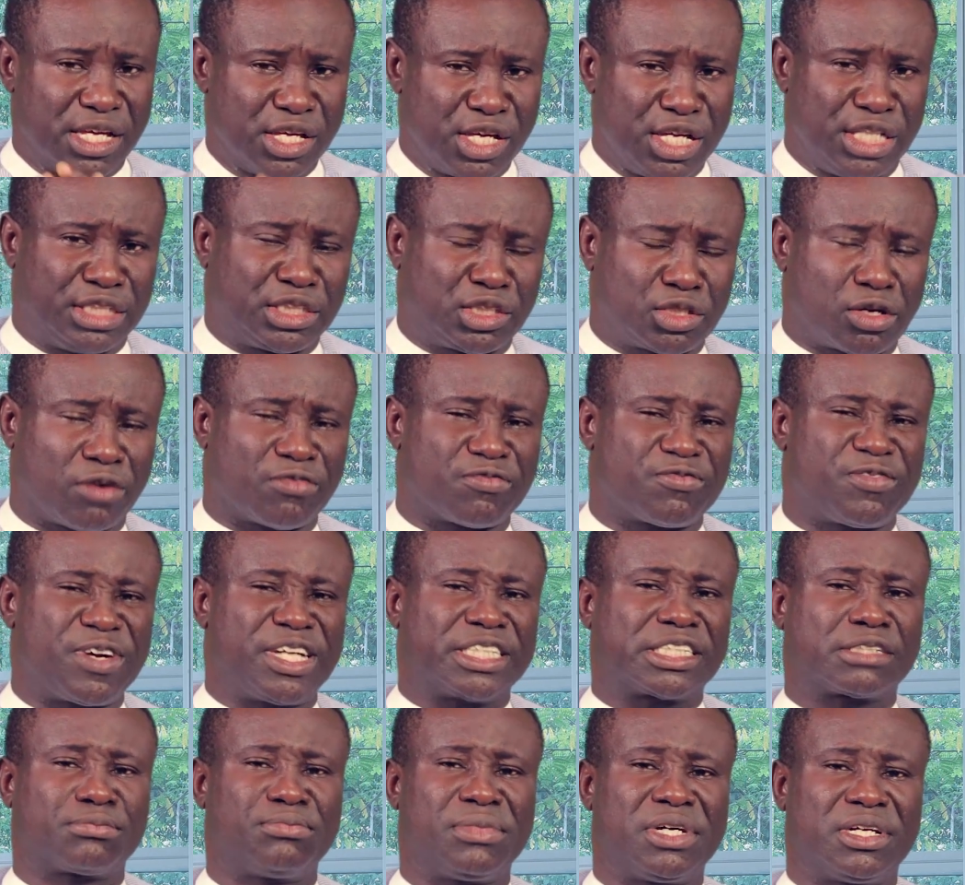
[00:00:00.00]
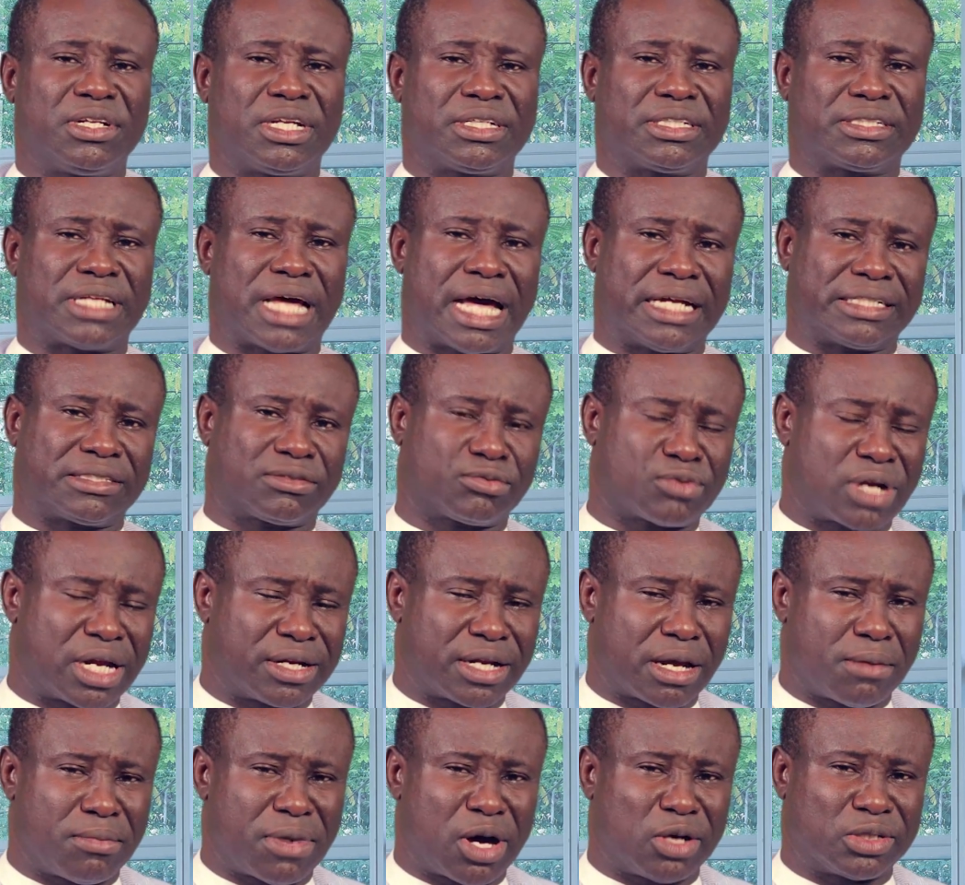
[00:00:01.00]
Eat your first meal at
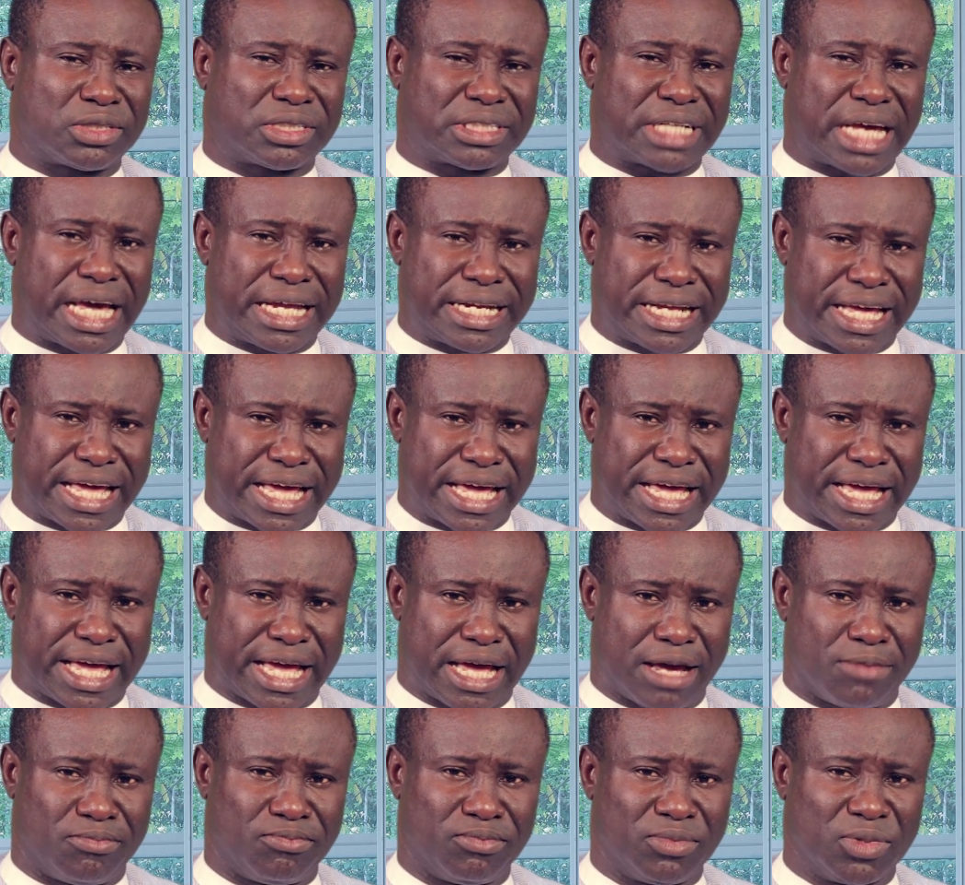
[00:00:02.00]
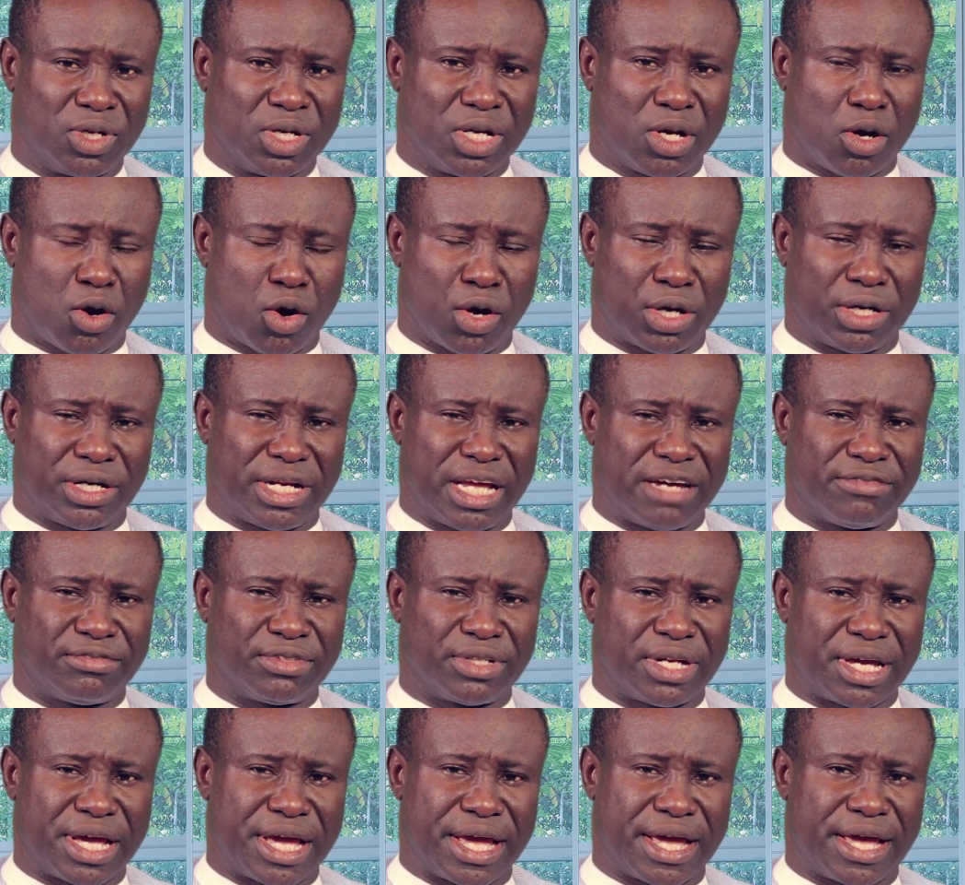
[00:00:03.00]
around about 10 a.m. or
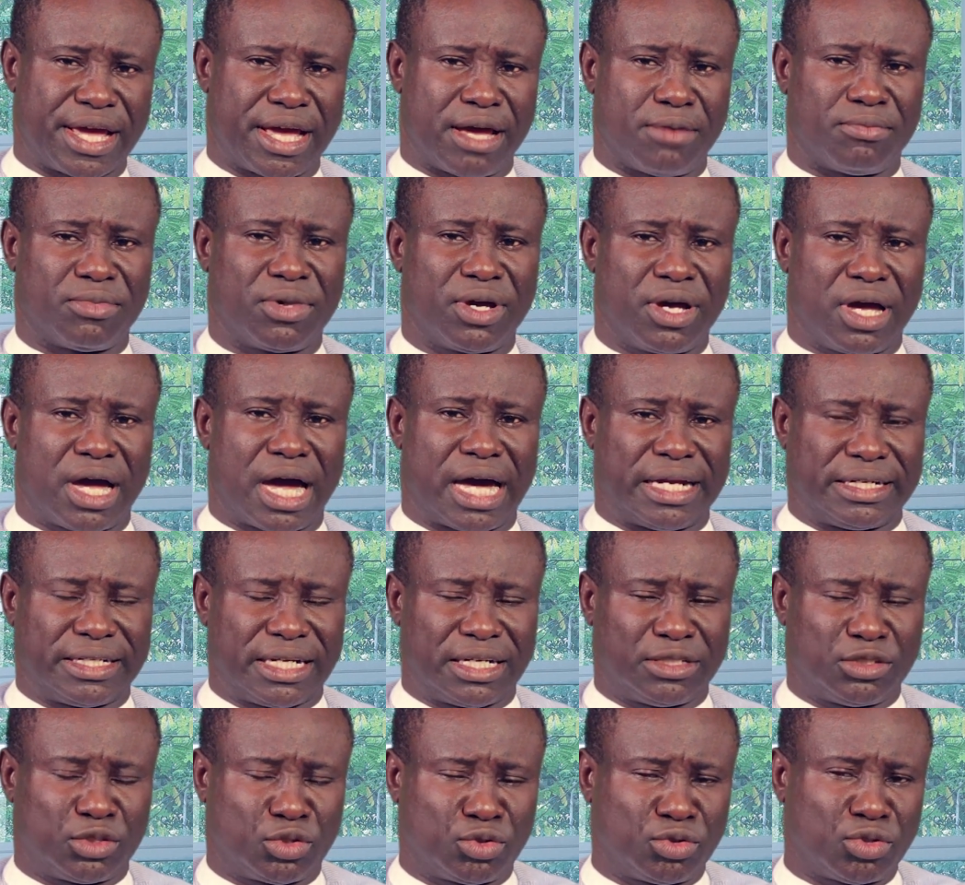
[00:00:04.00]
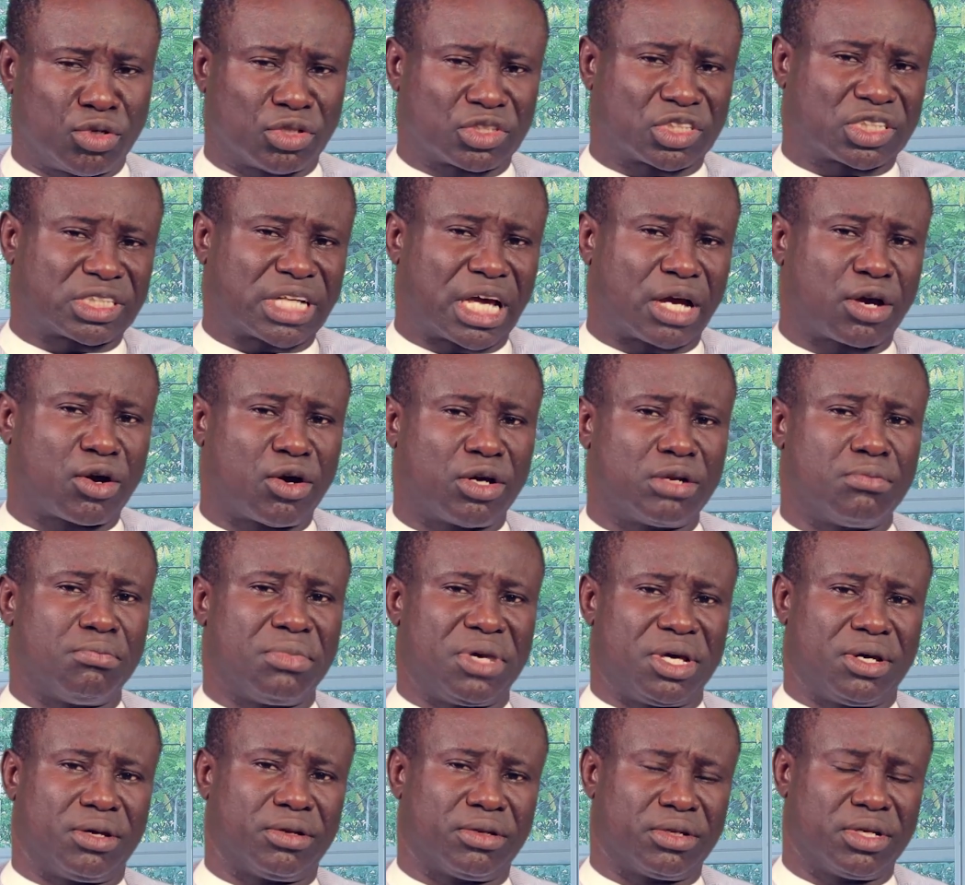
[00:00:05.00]
11 a.m. and then do your second
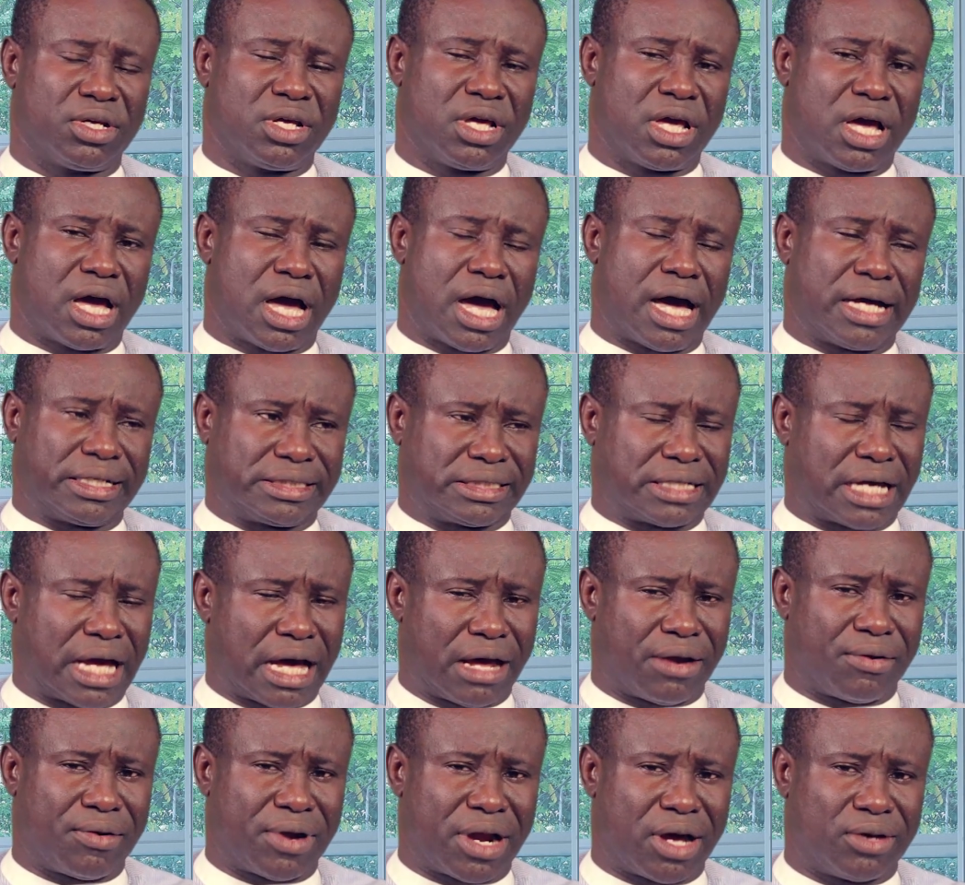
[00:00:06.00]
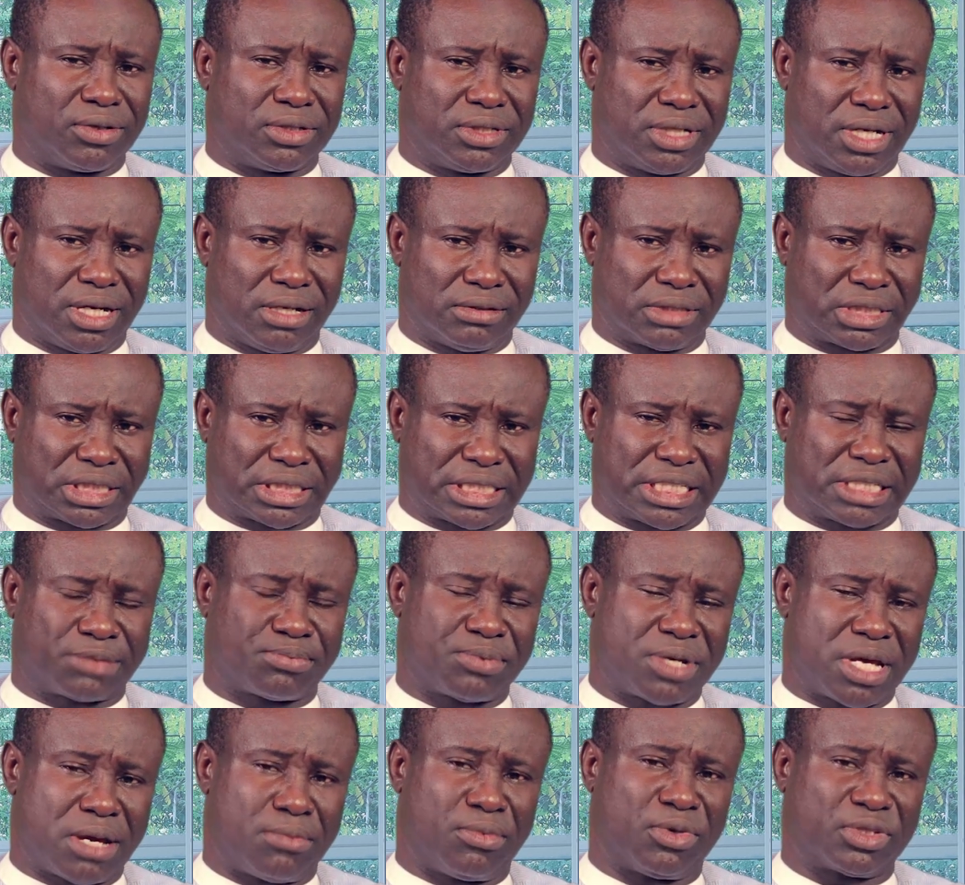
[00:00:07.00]
meal at around 6
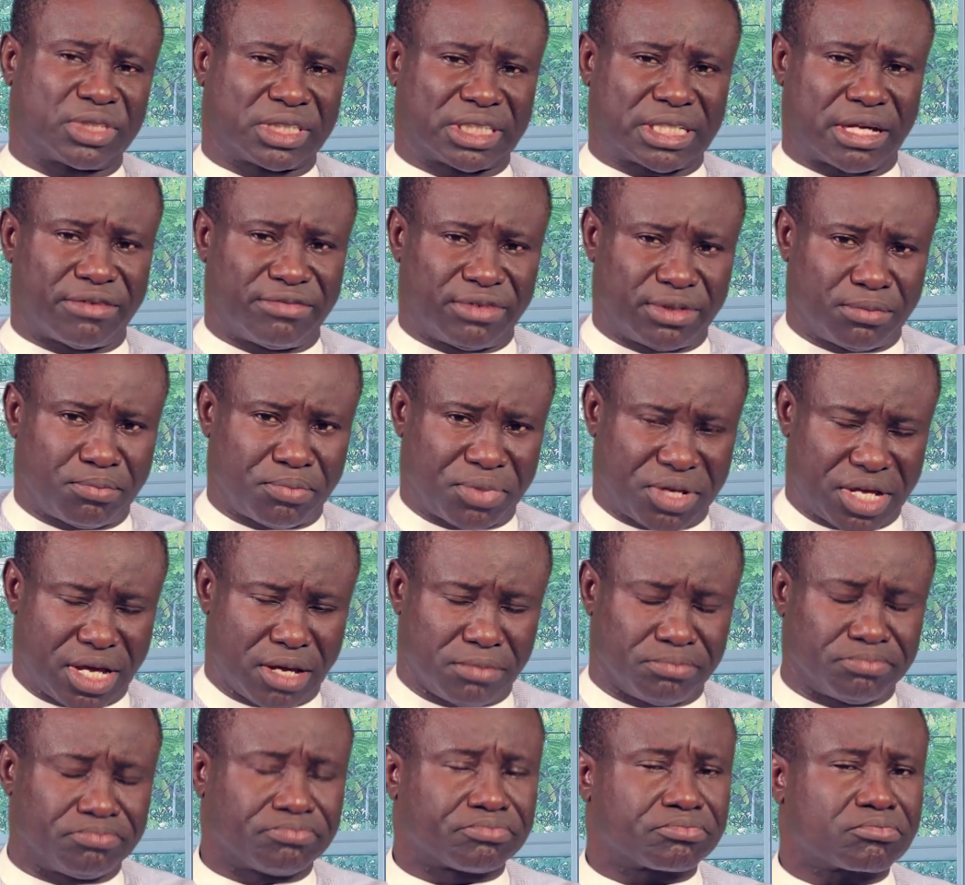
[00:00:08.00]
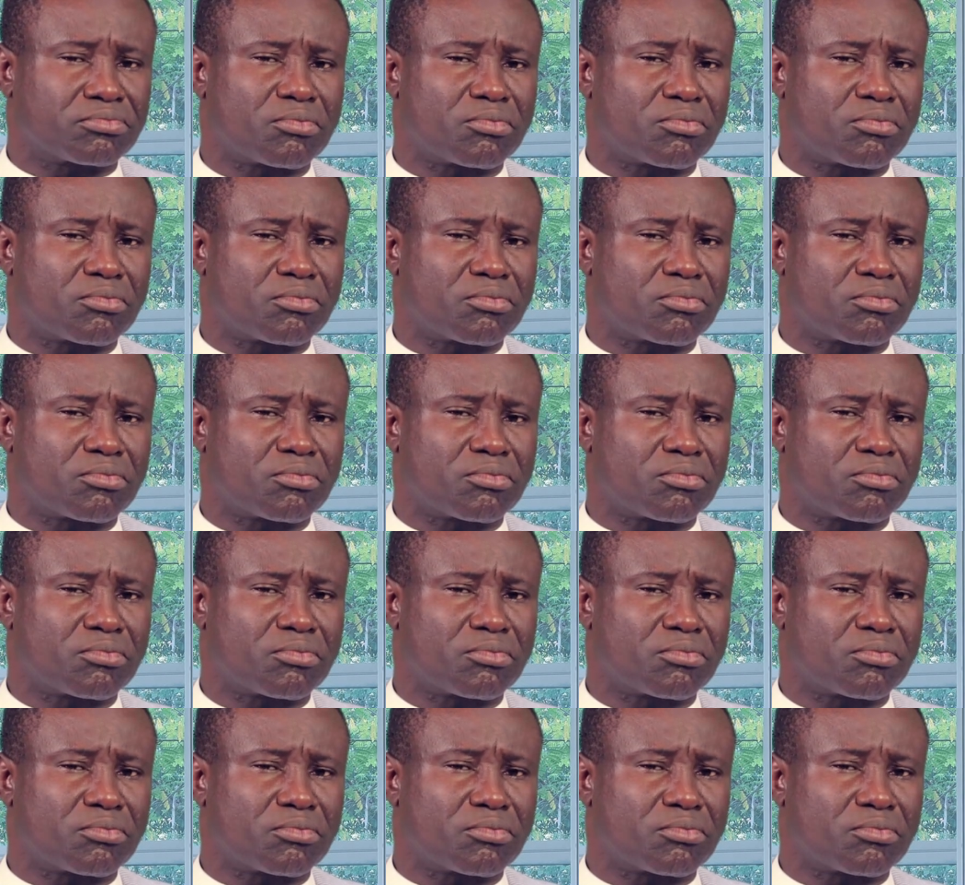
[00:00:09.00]
p.m. or 7 p.m.